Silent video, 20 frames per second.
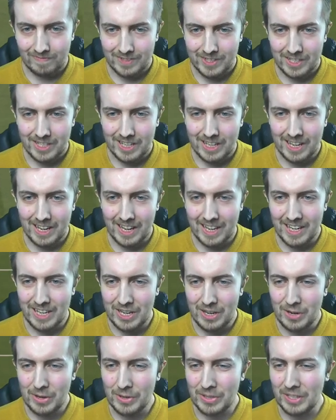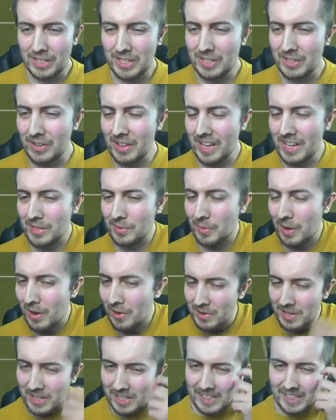Ah, I knew he was going to do that as well.
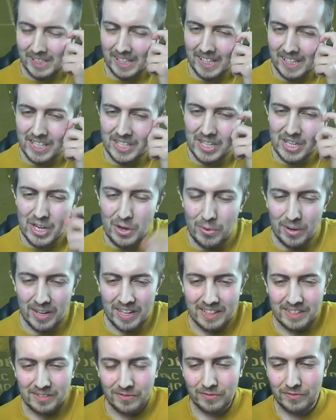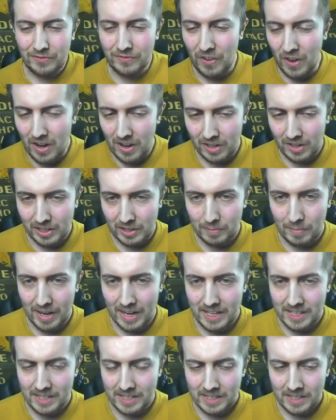I knew it. Fuck,
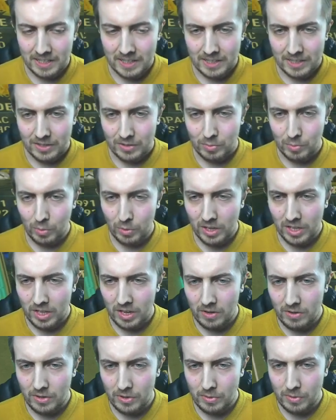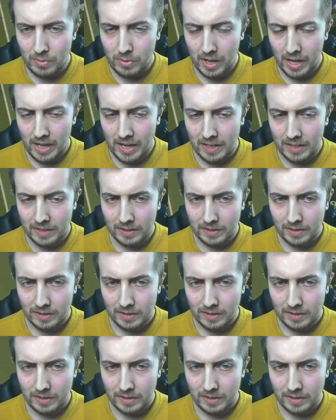man. What can you do there?